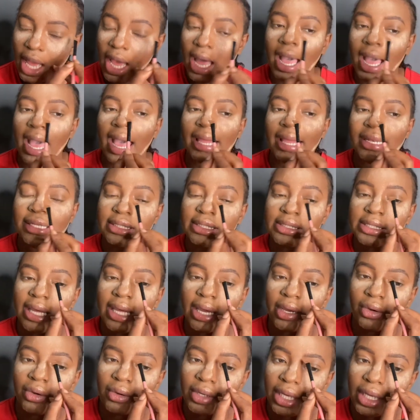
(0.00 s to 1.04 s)
And he's
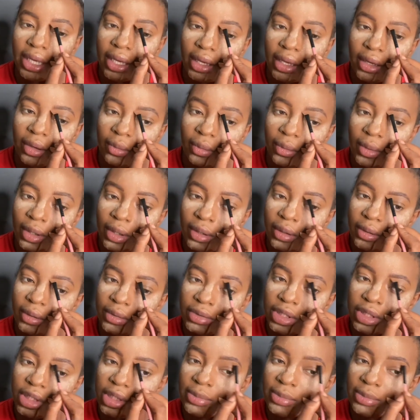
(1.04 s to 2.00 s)
like, okay, well, do you